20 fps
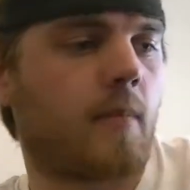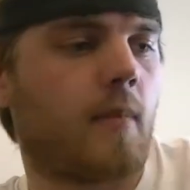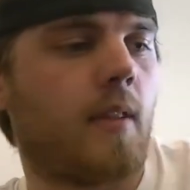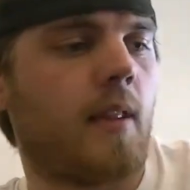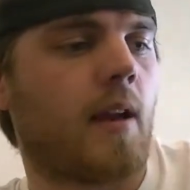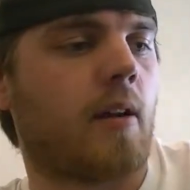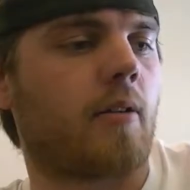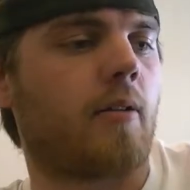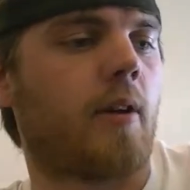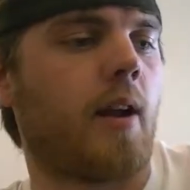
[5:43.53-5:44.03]

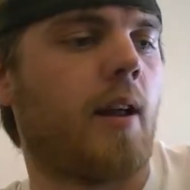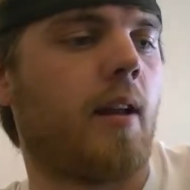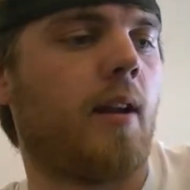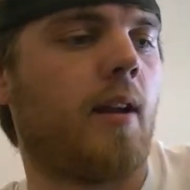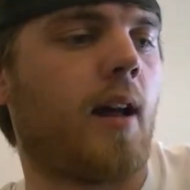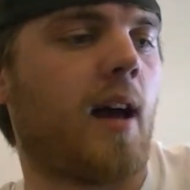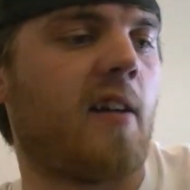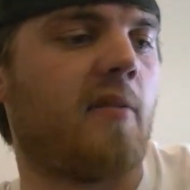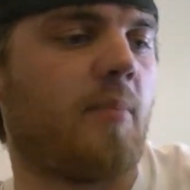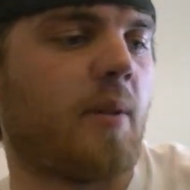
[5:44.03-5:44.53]
Now,
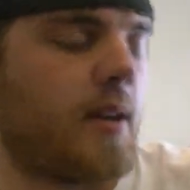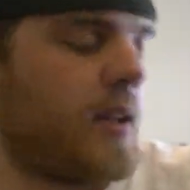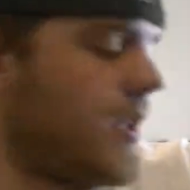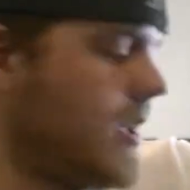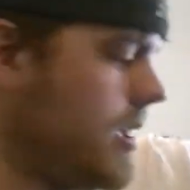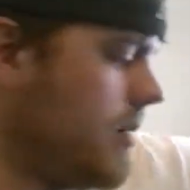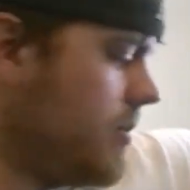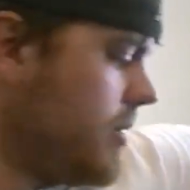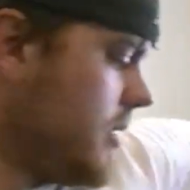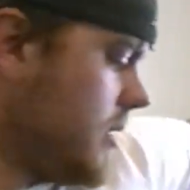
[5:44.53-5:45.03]
granted, I've been
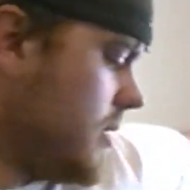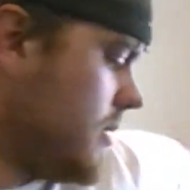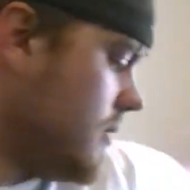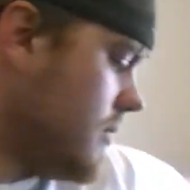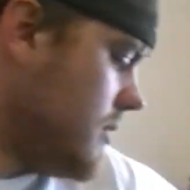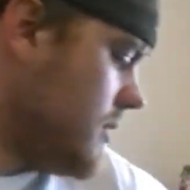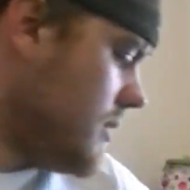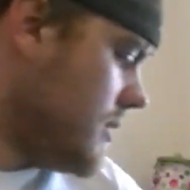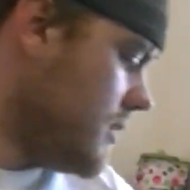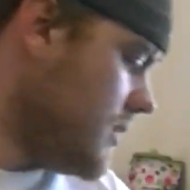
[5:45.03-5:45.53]
keeping it
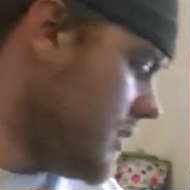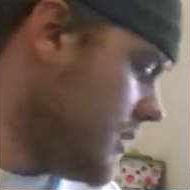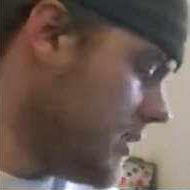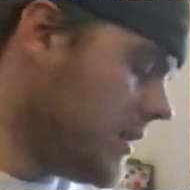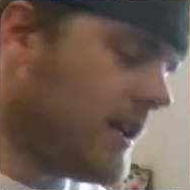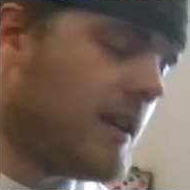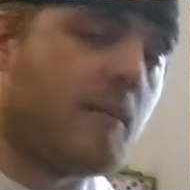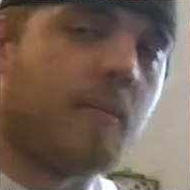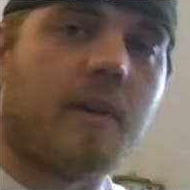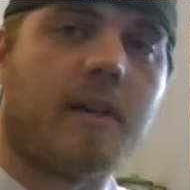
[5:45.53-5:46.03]

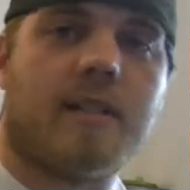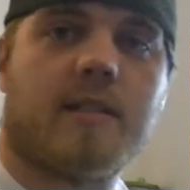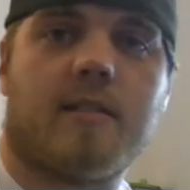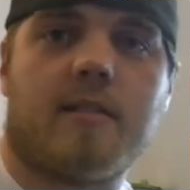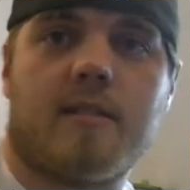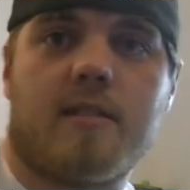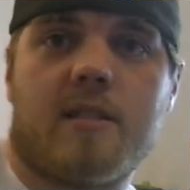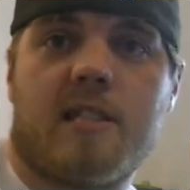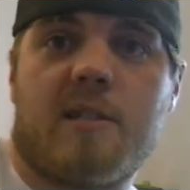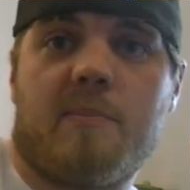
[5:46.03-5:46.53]
in my
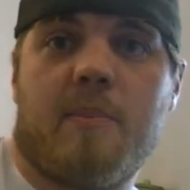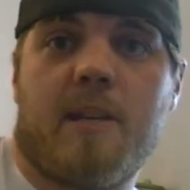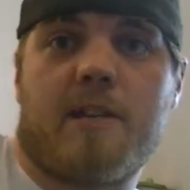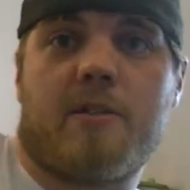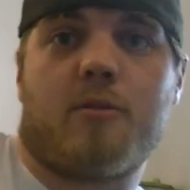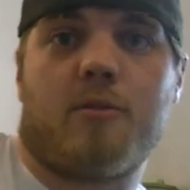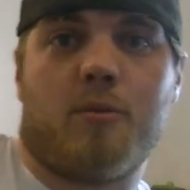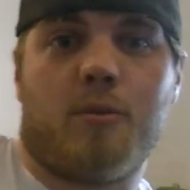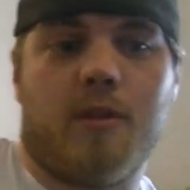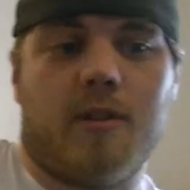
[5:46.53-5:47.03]

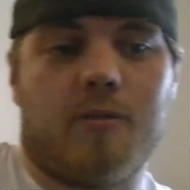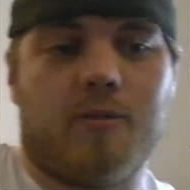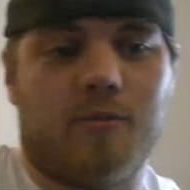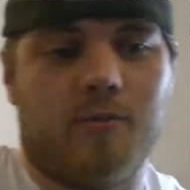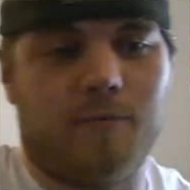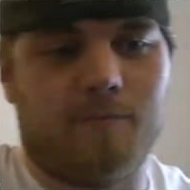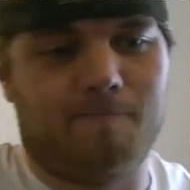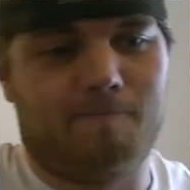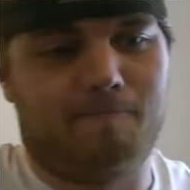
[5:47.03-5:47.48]
special little